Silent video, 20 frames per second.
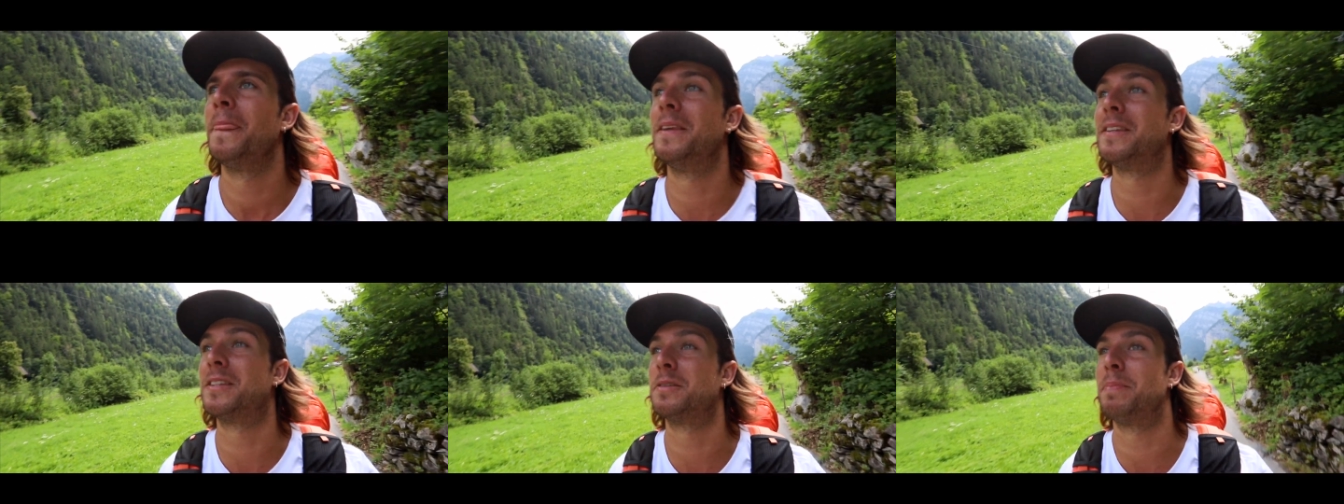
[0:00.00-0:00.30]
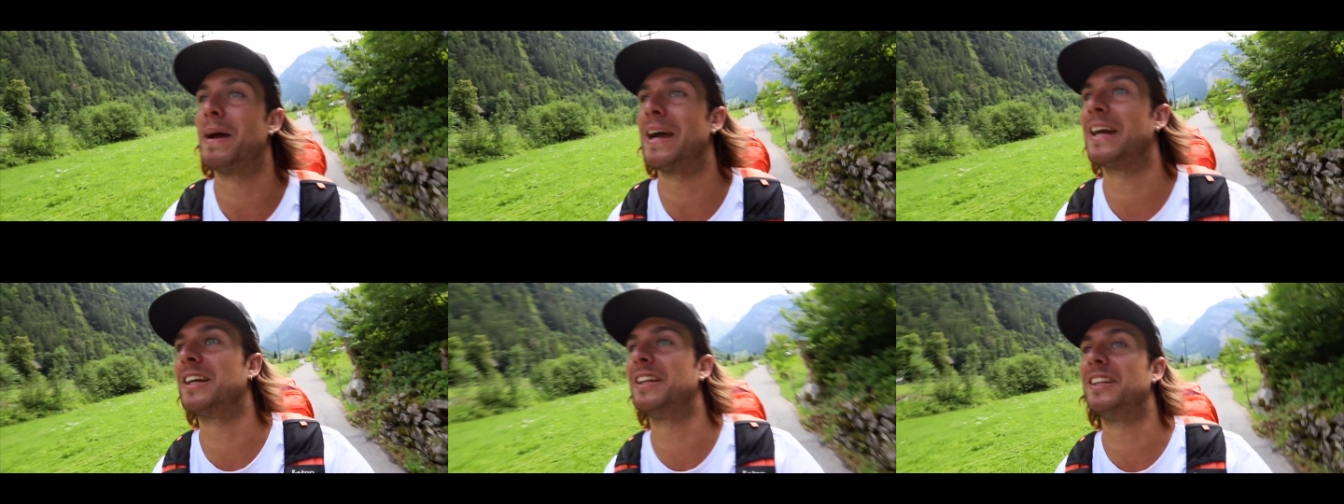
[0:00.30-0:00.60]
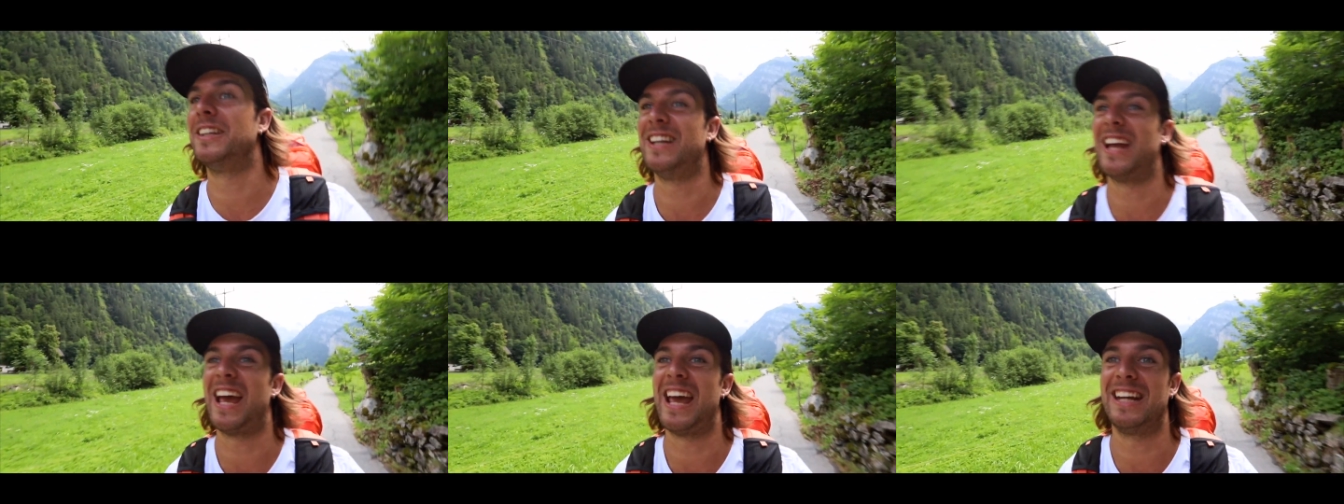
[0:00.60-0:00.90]
this is back
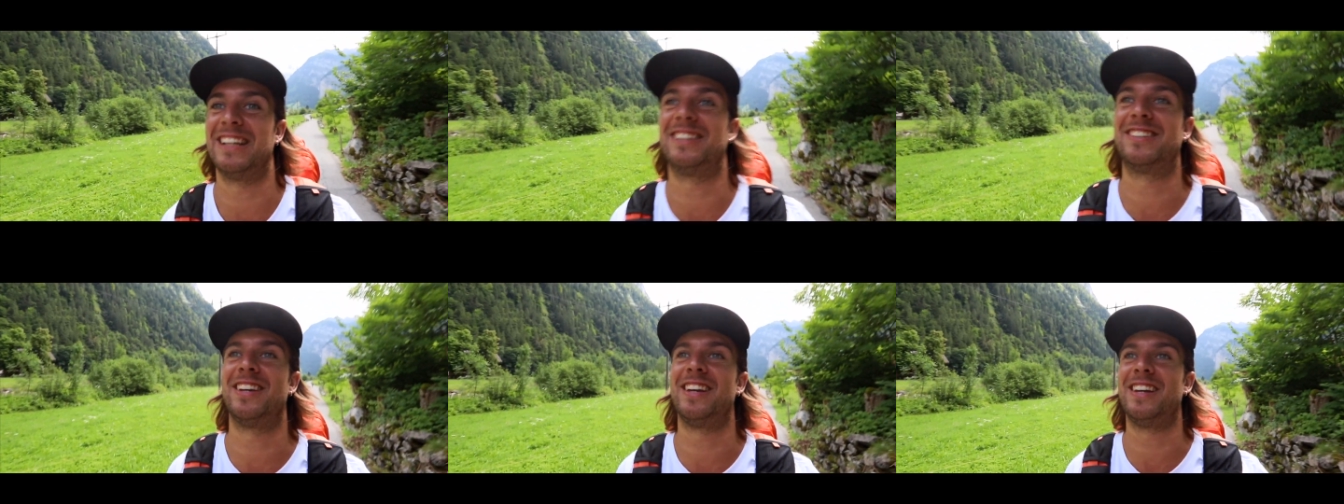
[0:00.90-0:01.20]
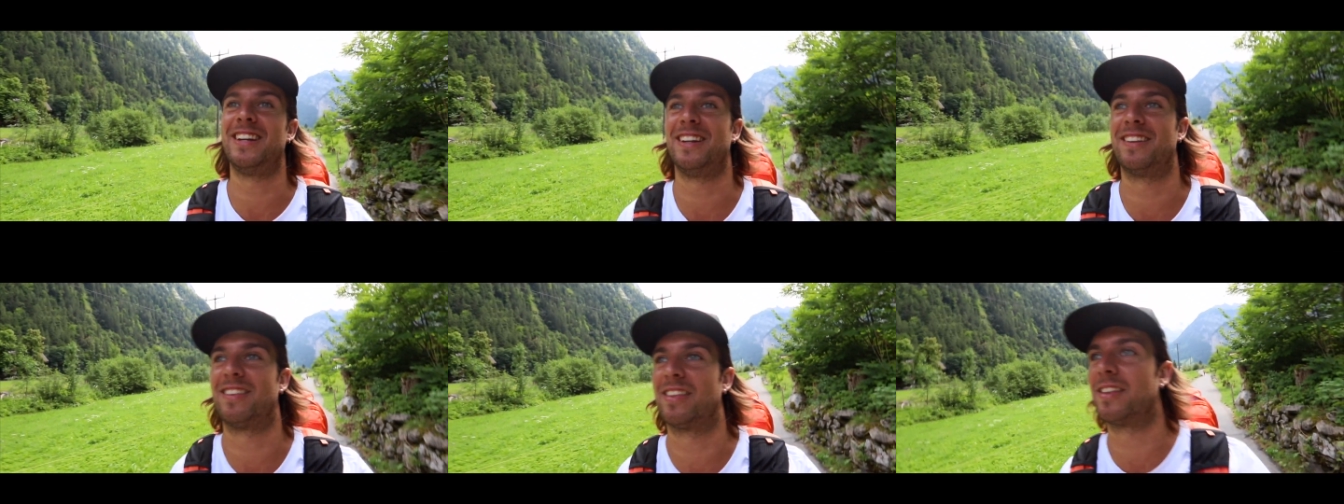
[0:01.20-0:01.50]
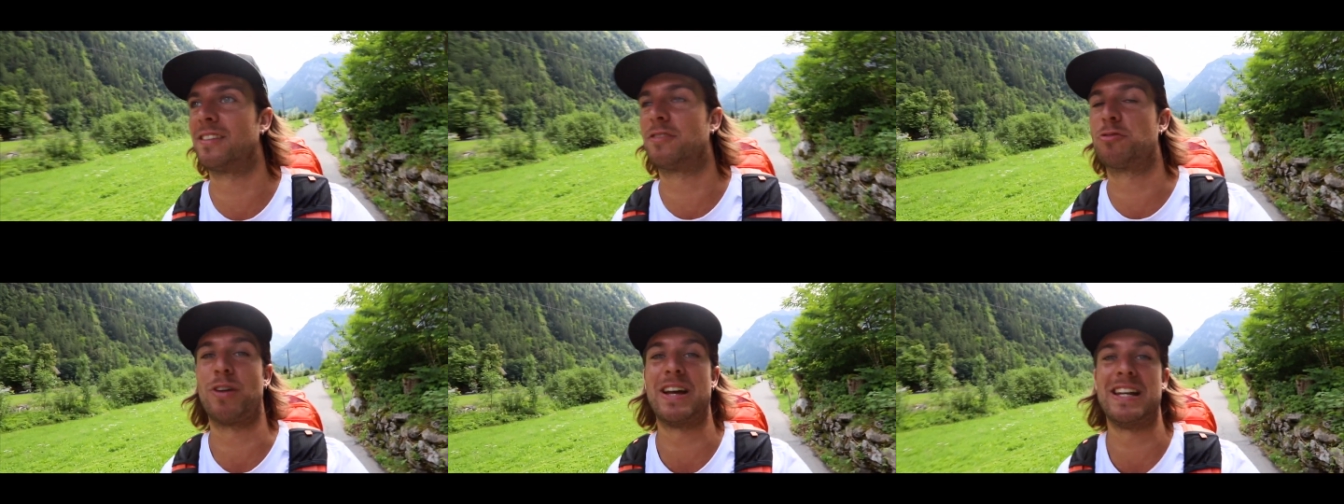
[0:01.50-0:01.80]
in the
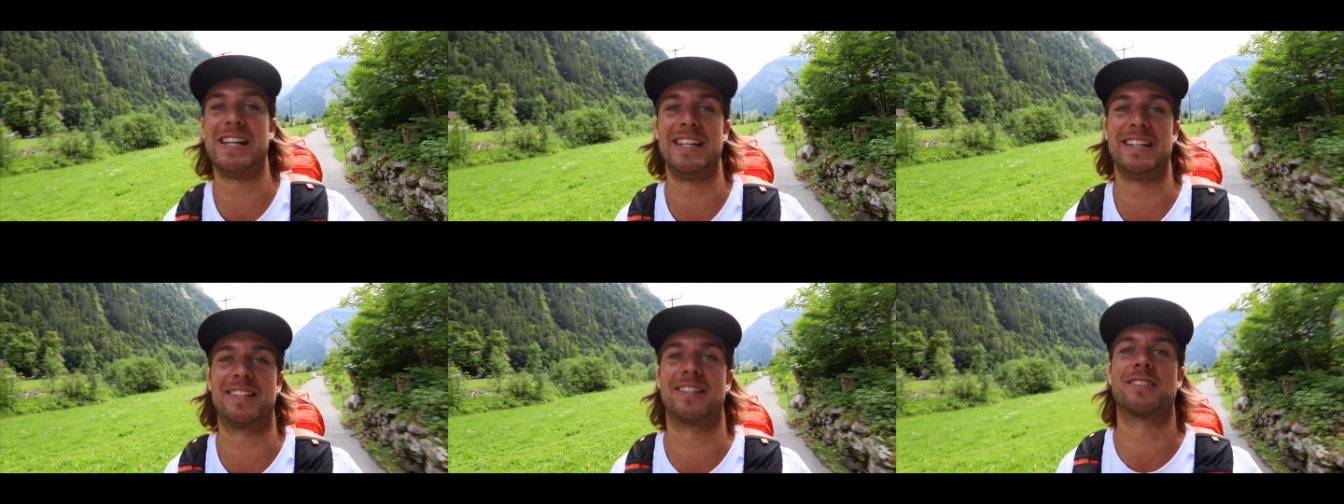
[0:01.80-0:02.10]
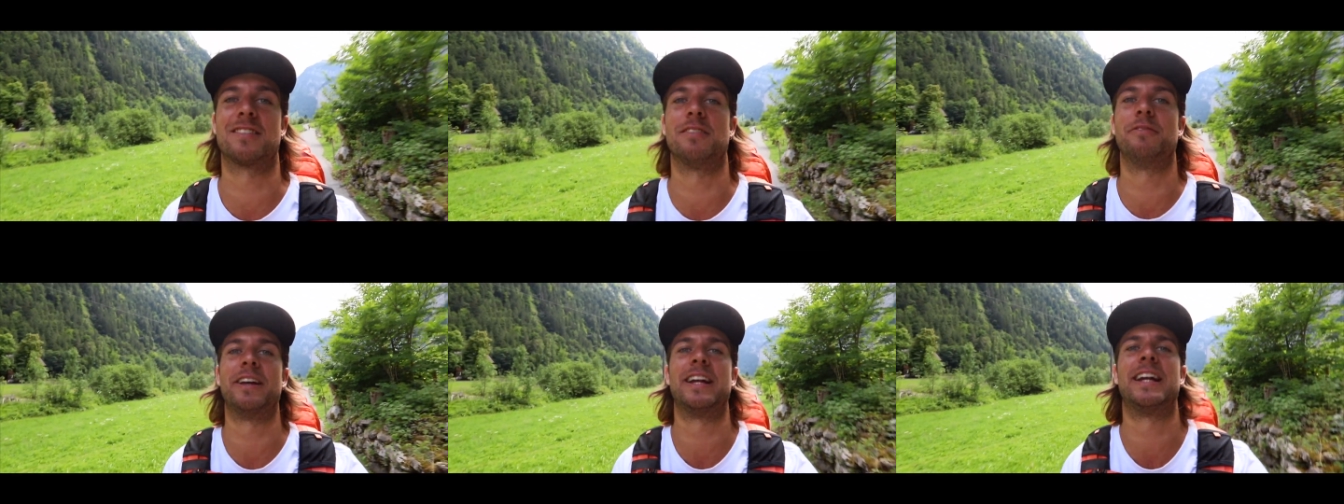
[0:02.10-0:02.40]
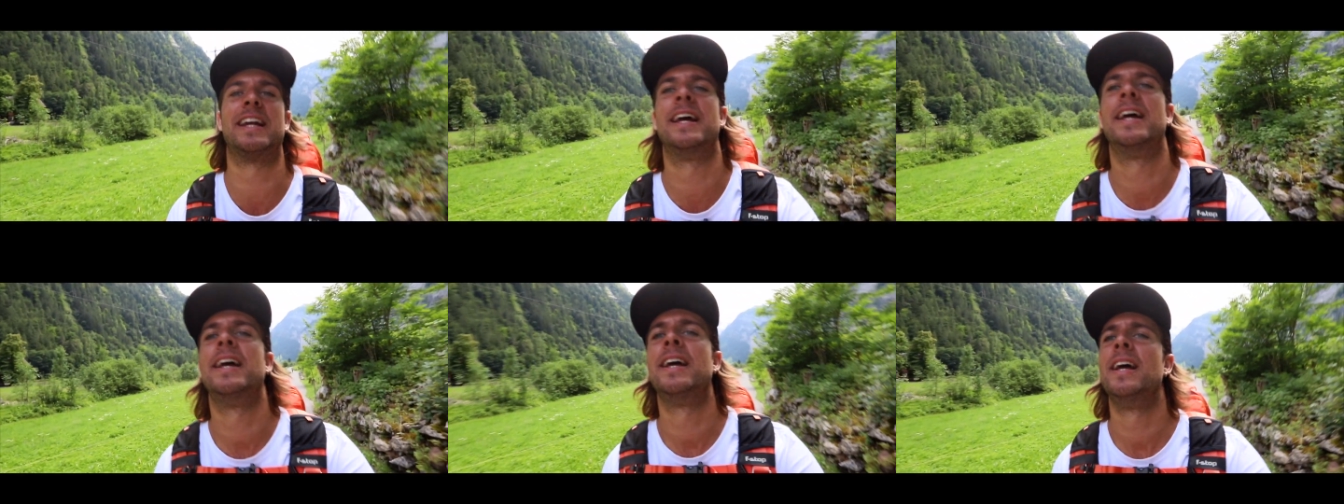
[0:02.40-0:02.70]
18th, 20s or something,